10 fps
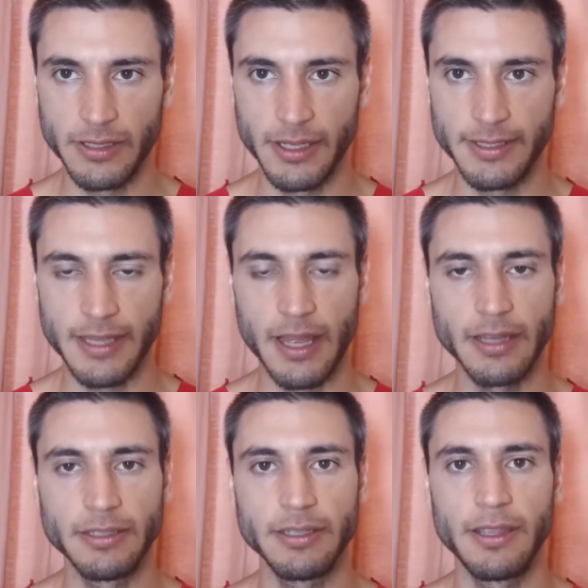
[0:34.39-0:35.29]
It
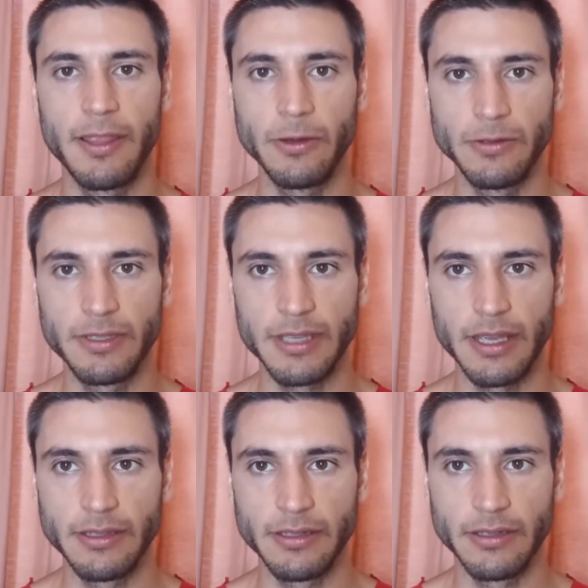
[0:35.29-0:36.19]
starts in the root
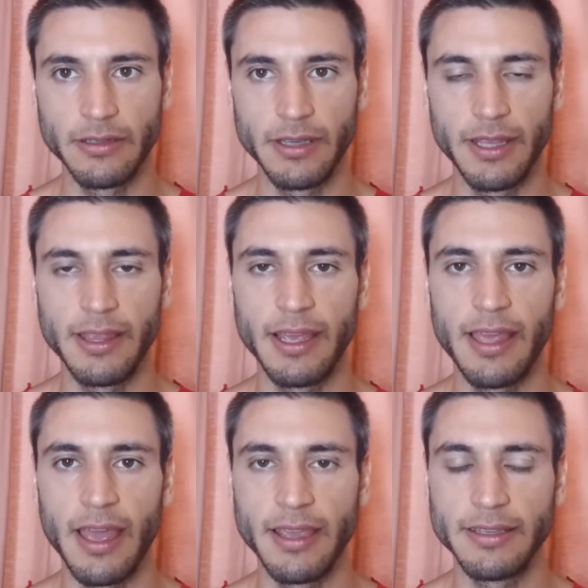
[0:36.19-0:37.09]
center in the
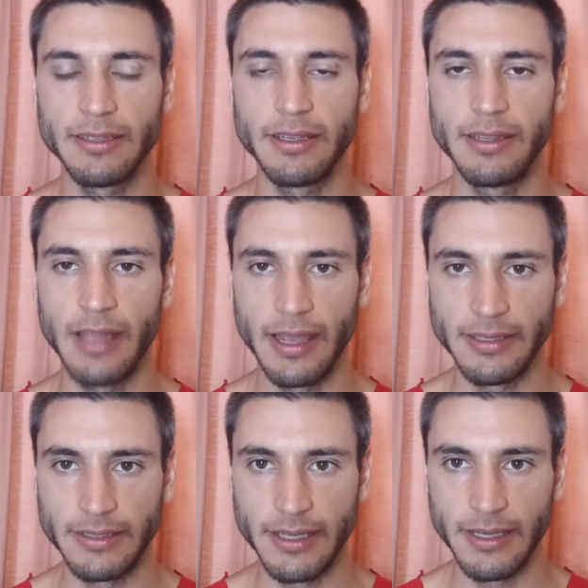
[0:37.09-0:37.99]
gate
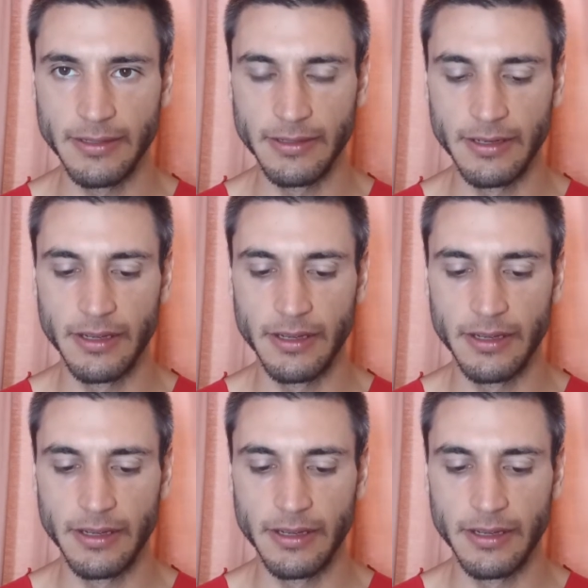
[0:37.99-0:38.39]
19.